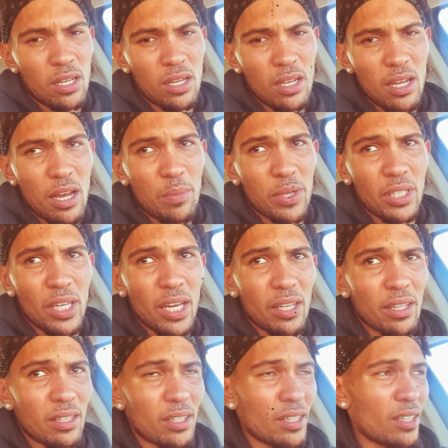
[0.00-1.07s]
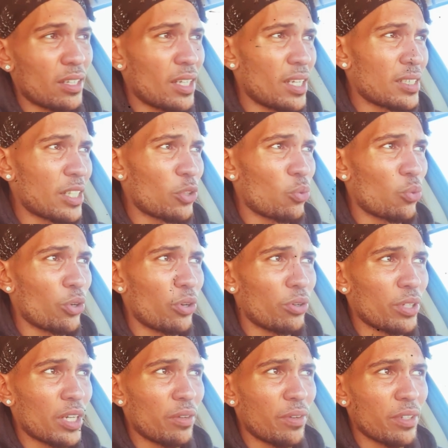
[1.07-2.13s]
I mean, yeah, the things that the world
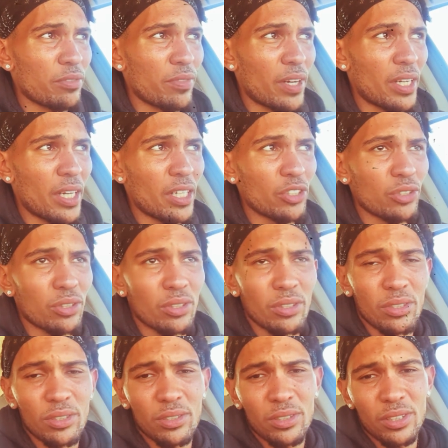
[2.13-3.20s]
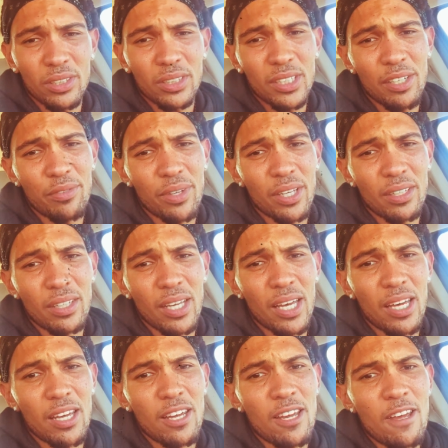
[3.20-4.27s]
give us, financials and stuff like
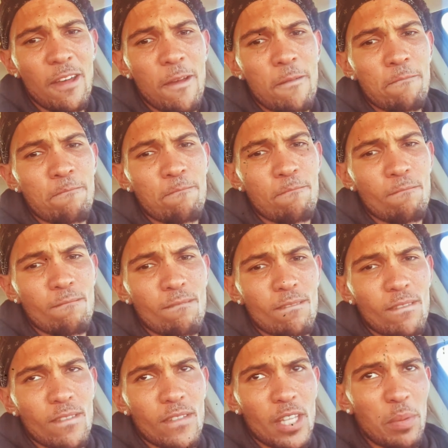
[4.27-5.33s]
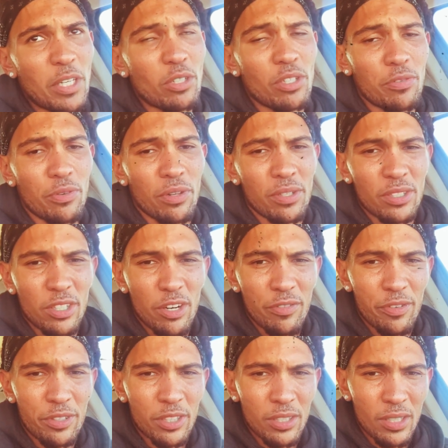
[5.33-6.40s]
that, they make you different on the
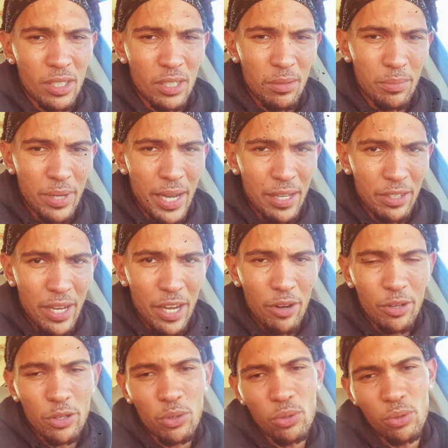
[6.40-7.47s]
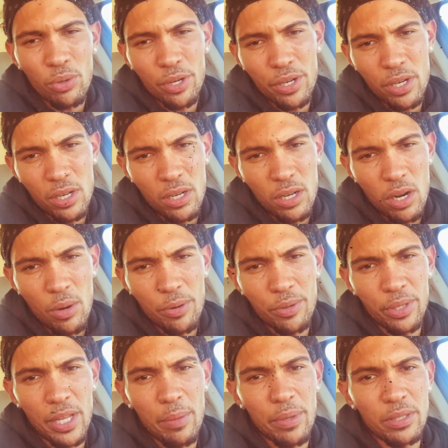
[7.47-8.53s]
surface. But at our core, are we really
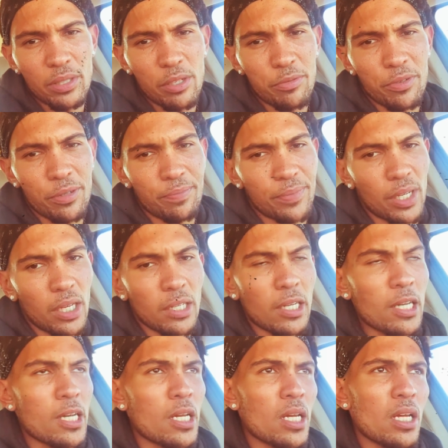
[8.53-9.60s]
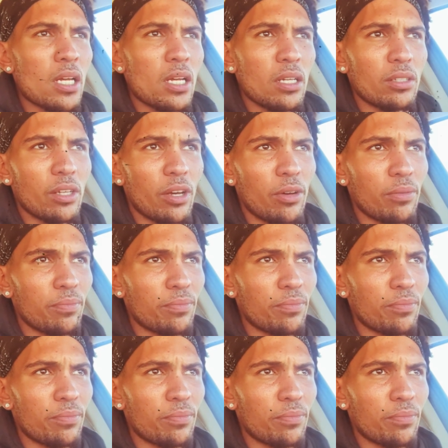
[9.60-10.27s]
that much different? No. So,